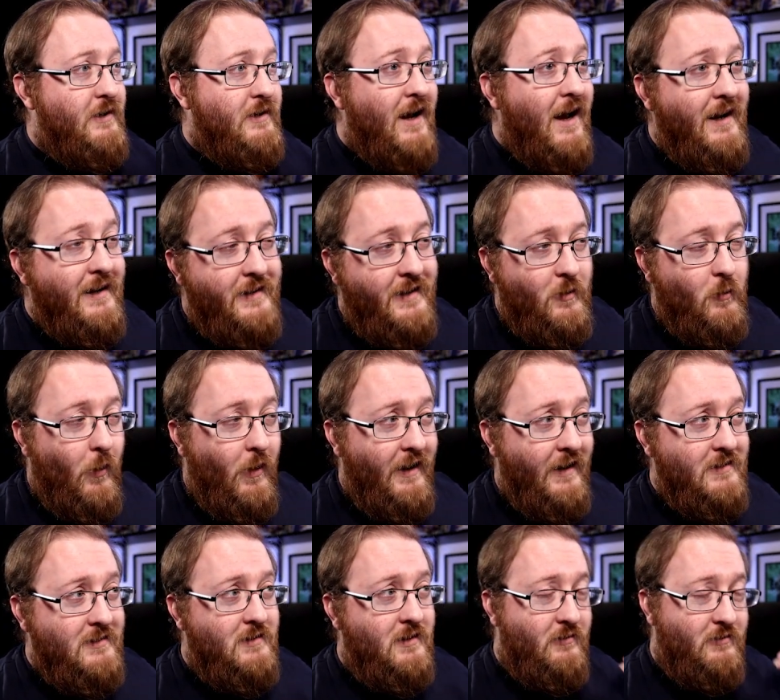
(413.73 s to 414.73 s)
Tactic
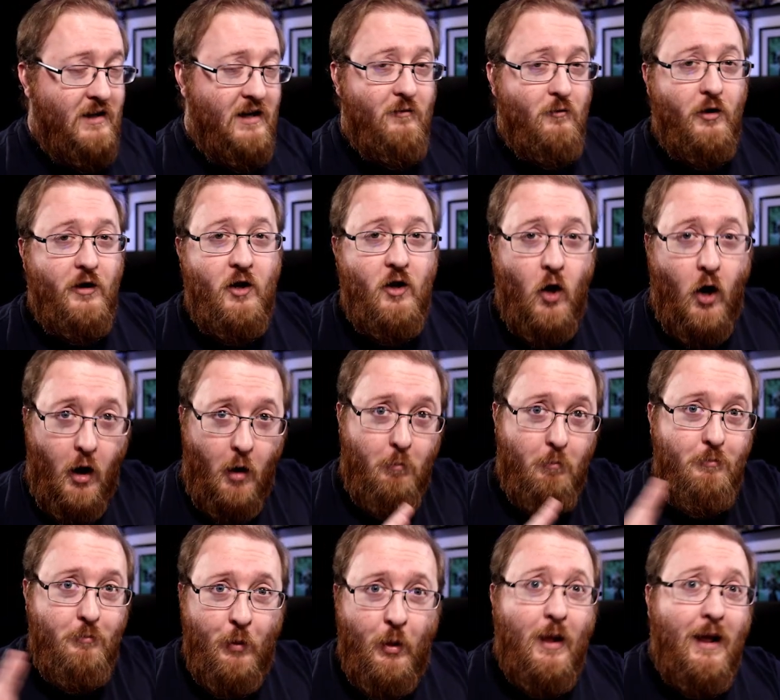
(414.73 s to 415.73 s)
wise, I've said I've already got
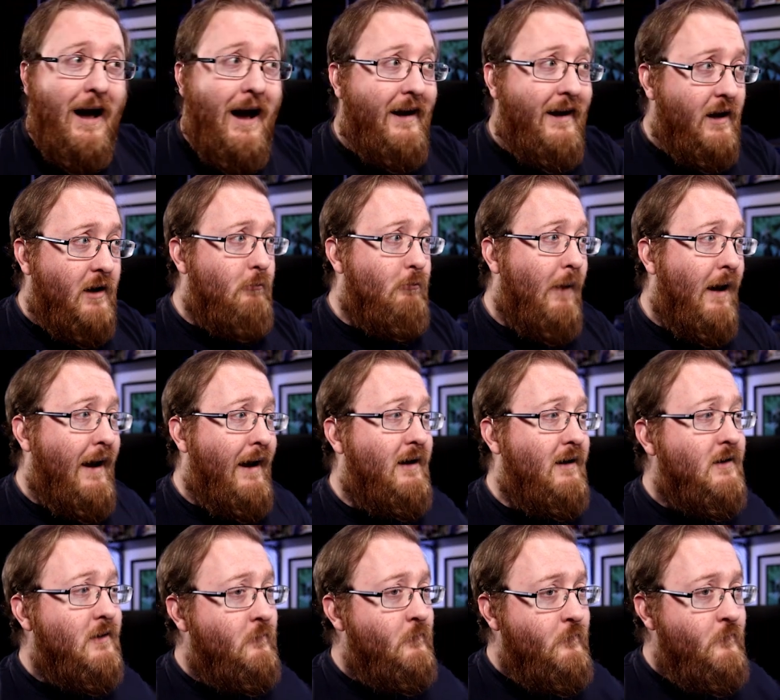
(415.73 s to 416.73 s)
a plan in
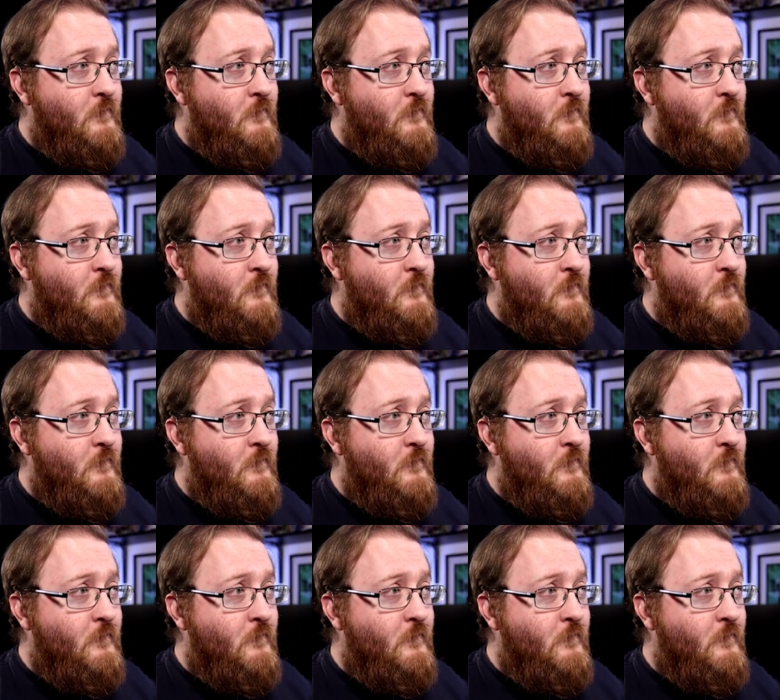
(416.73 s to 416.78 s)
mind.